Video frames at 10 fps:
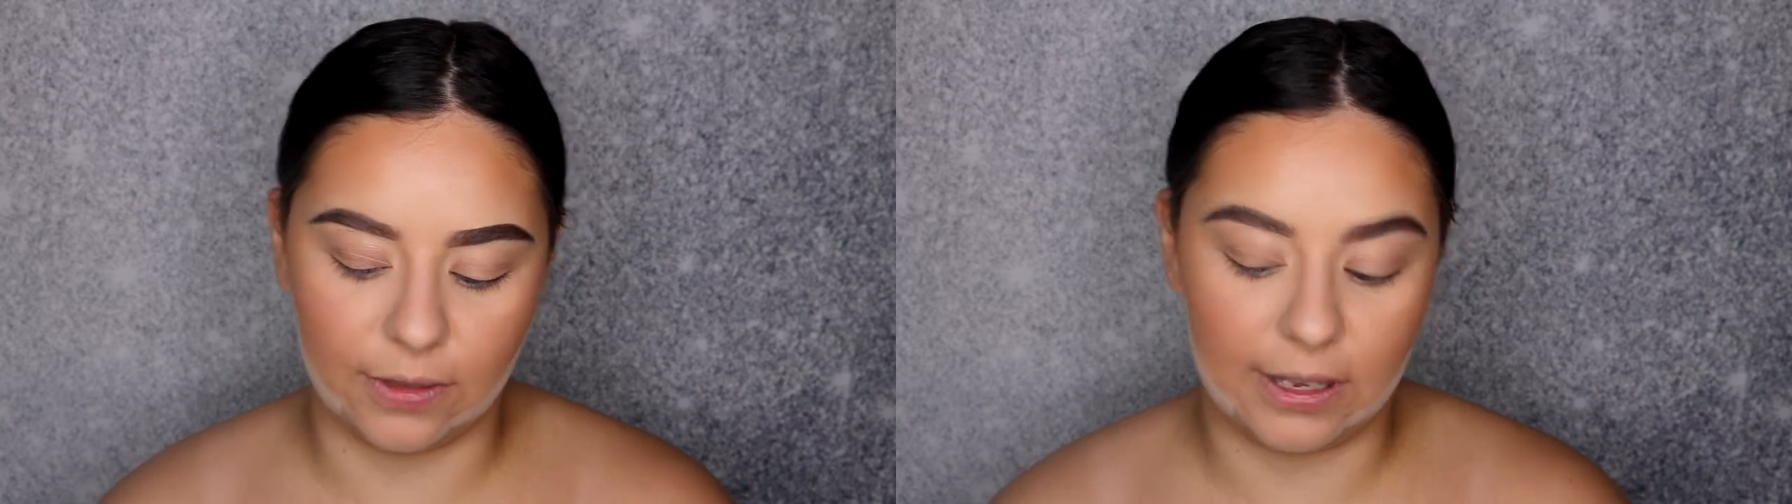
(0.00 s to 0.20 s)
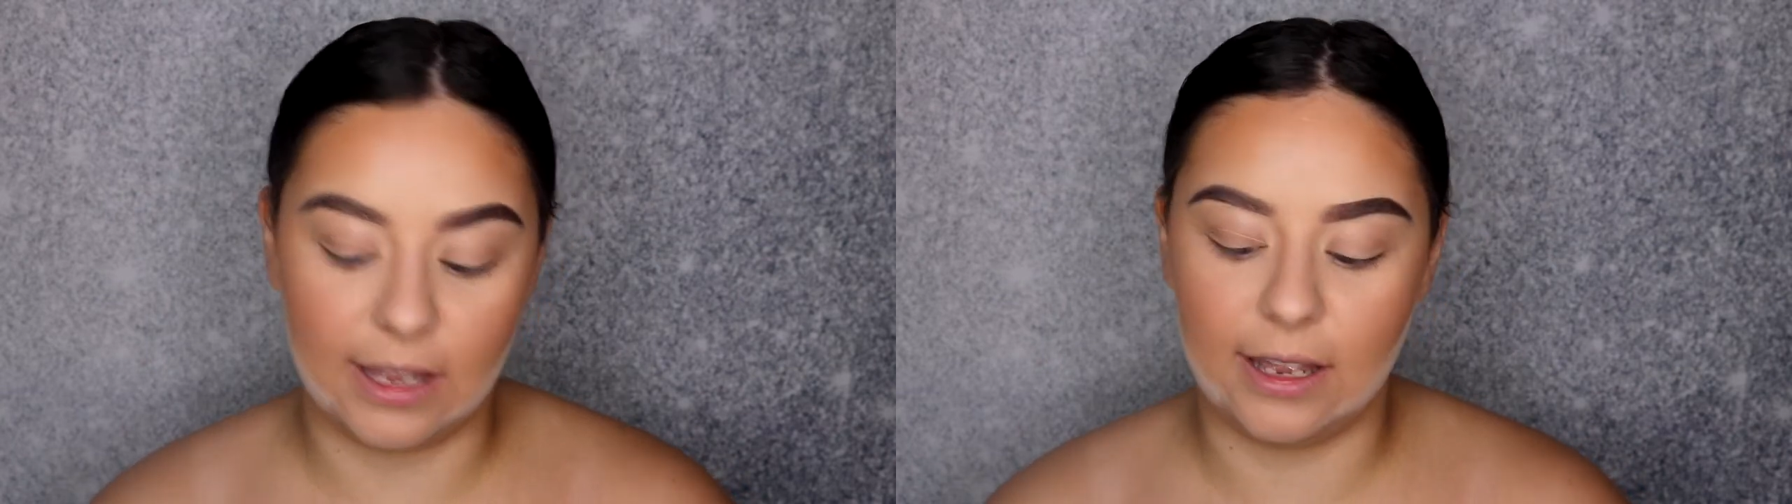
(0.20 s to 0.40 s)

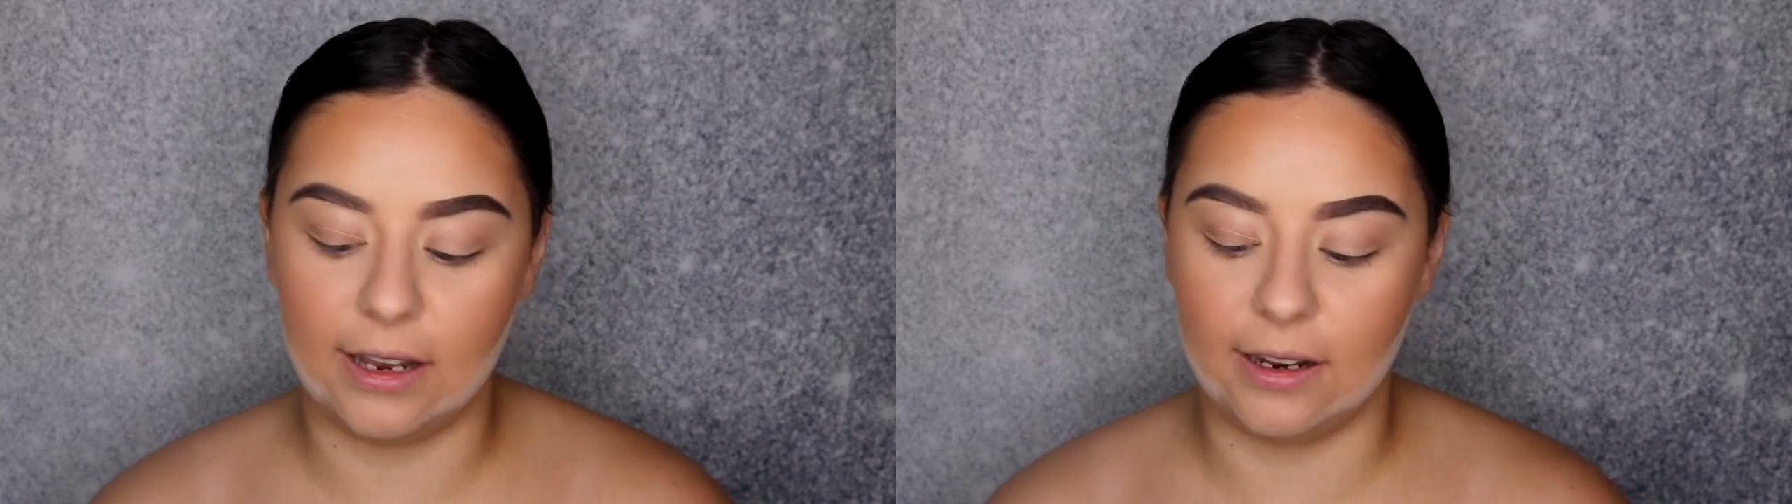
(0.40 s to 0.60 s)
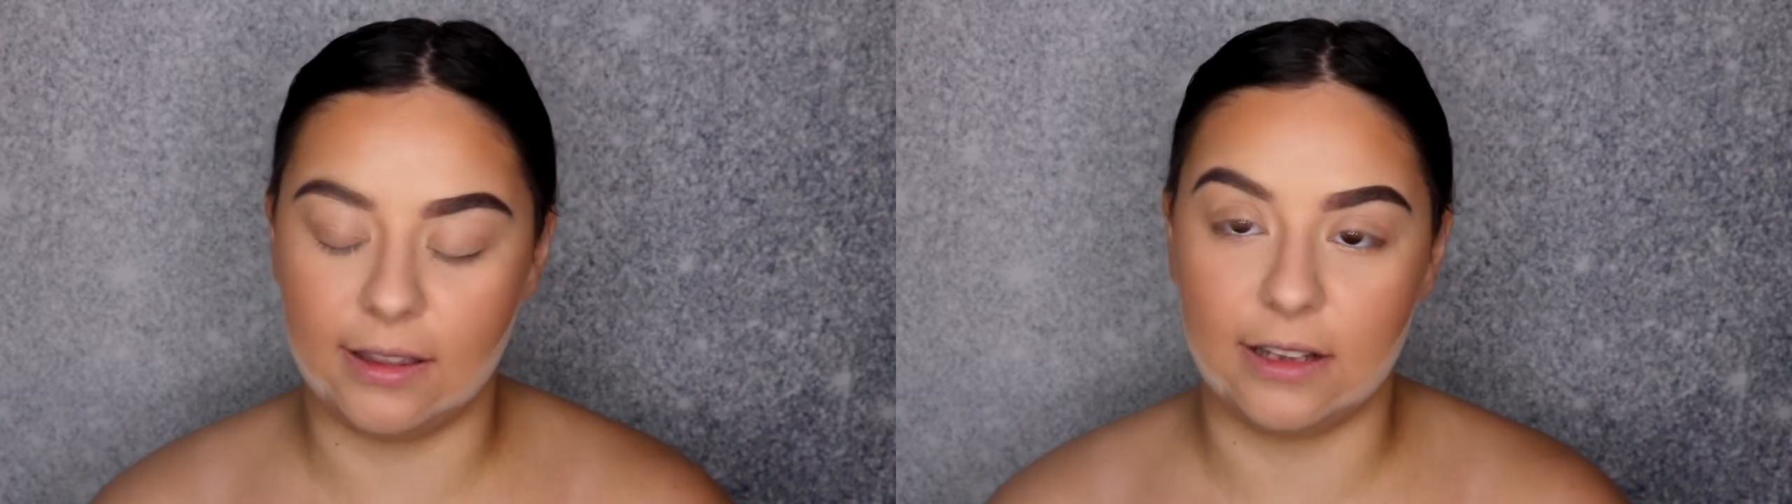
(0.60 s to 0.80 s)

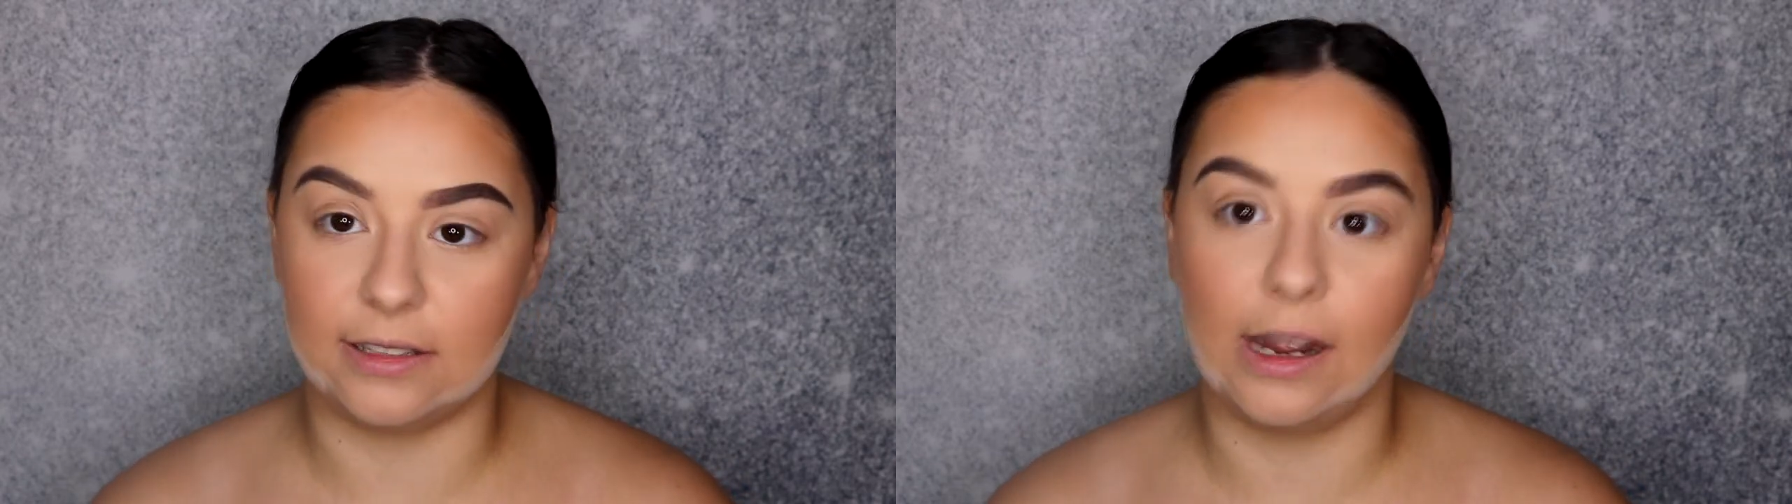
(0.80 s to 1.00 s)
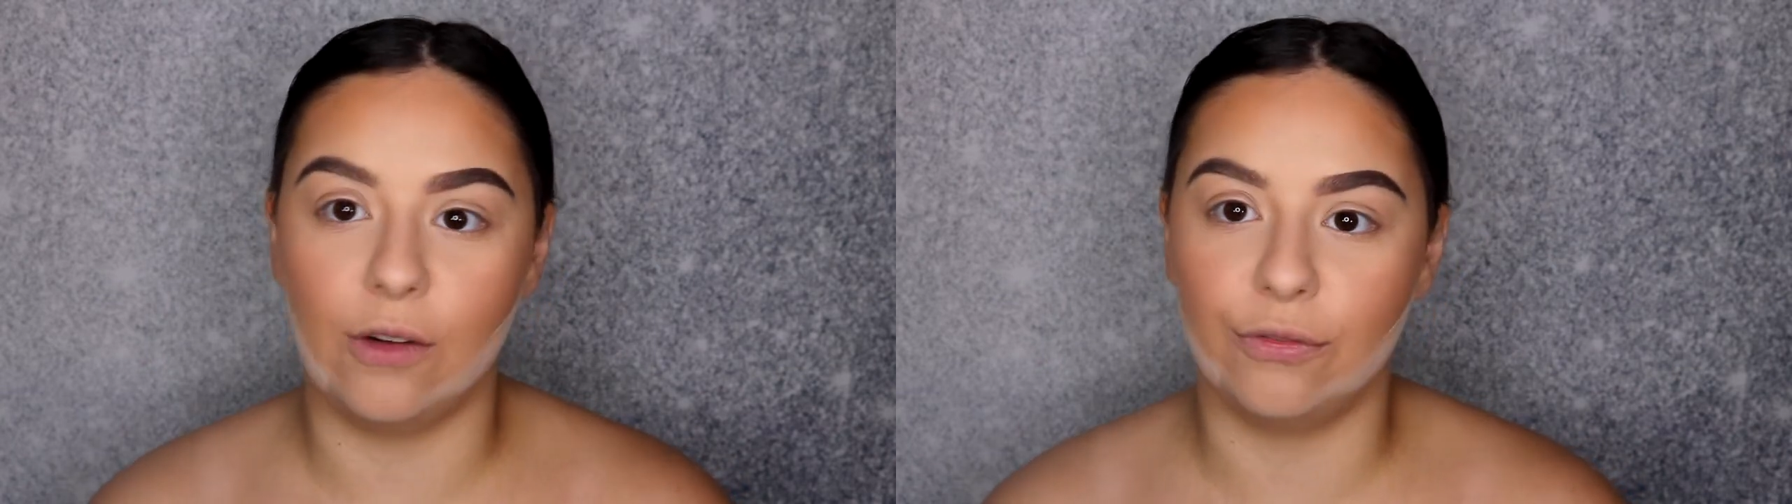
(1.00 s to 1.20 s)
get
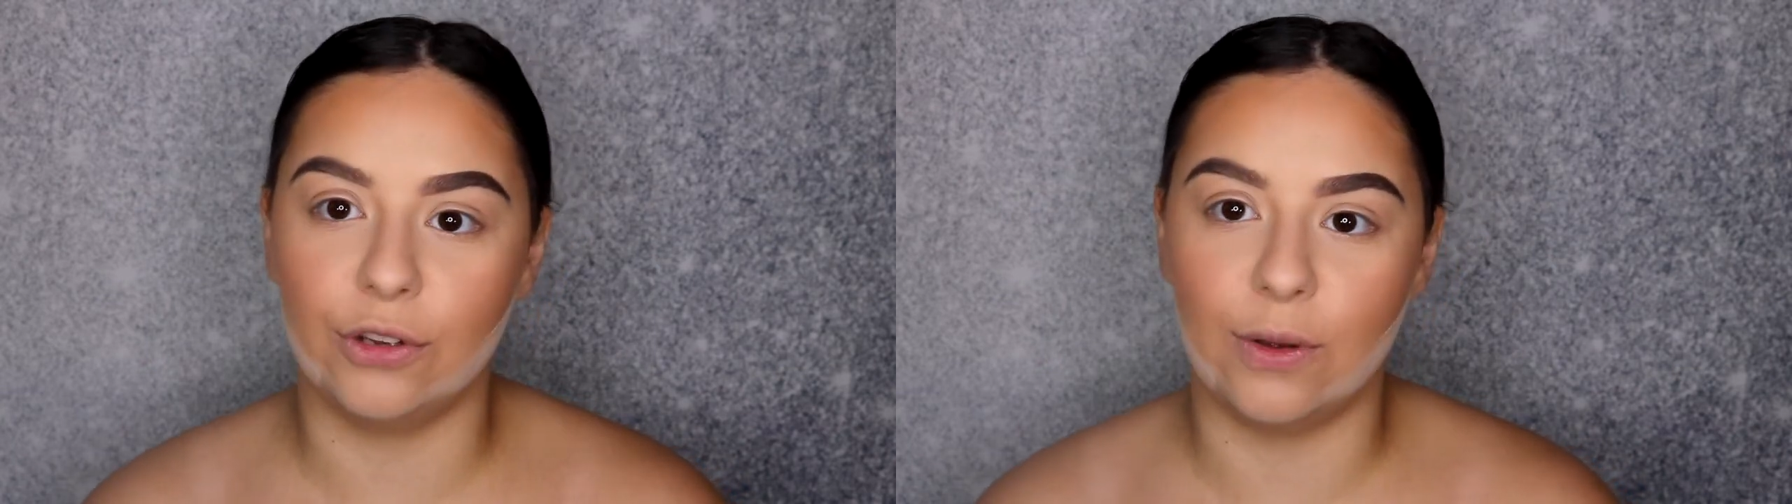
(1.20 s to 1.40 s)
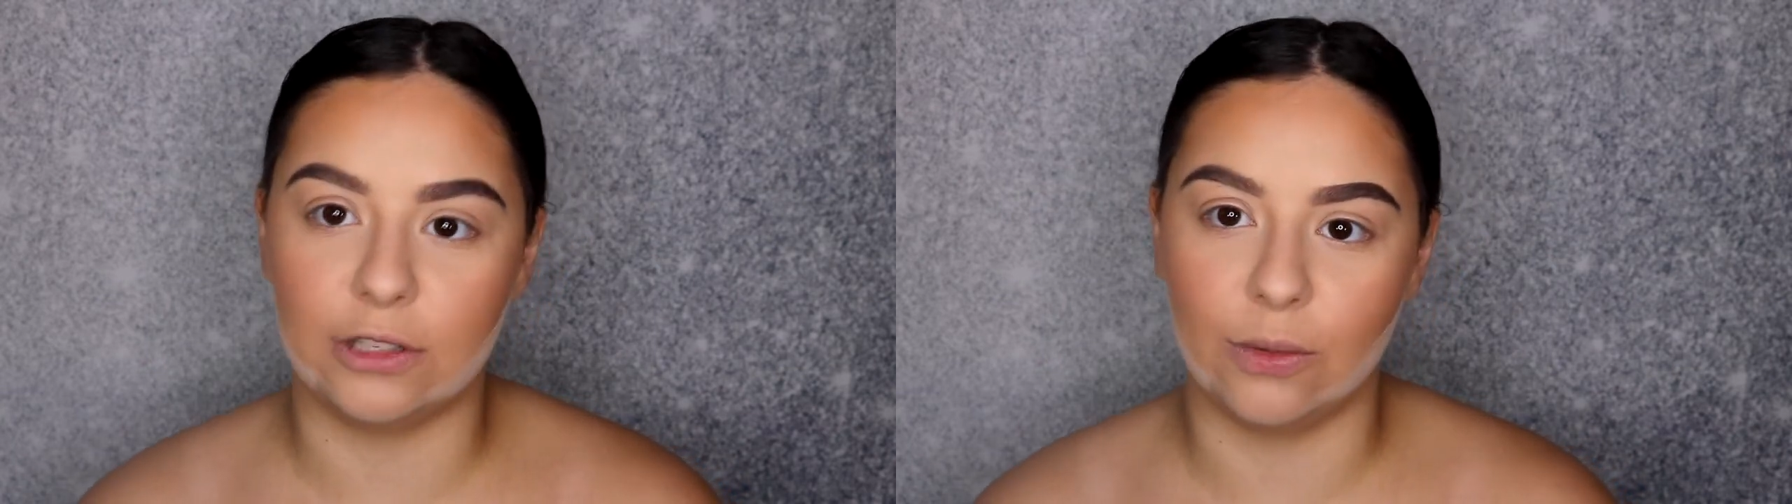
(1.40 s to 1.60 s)
this out for
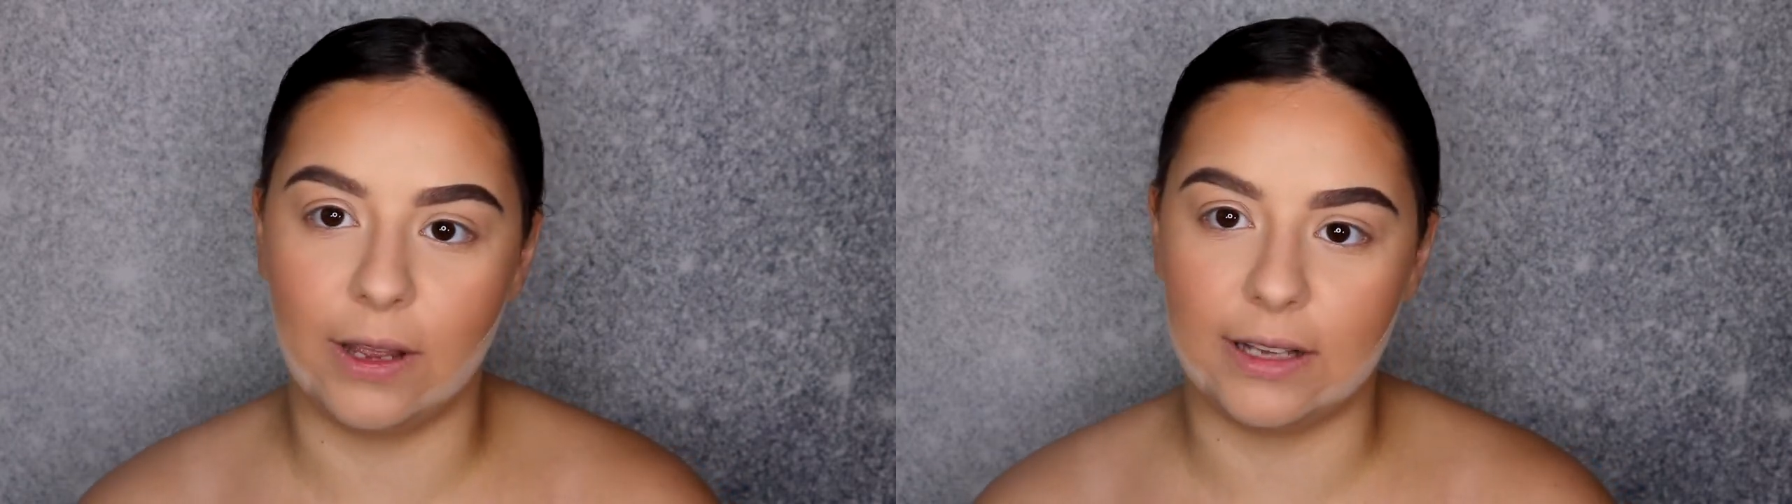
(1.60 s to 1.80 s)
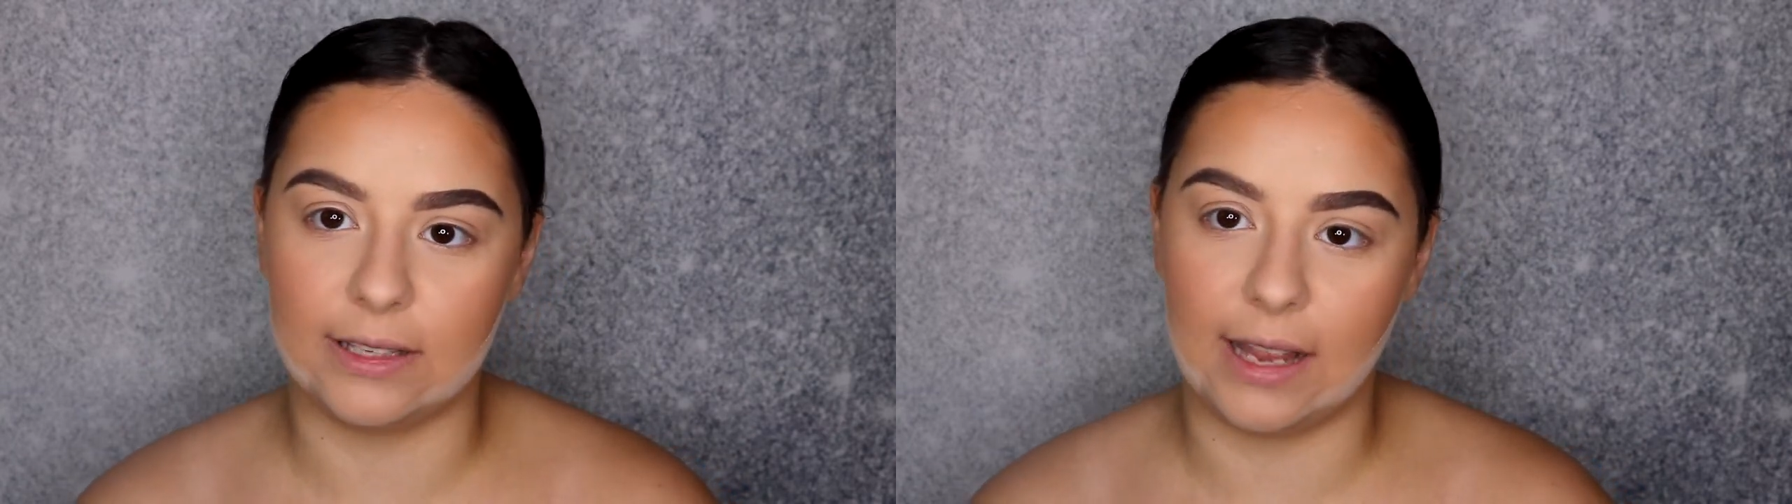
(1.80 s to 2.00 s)
you as quick as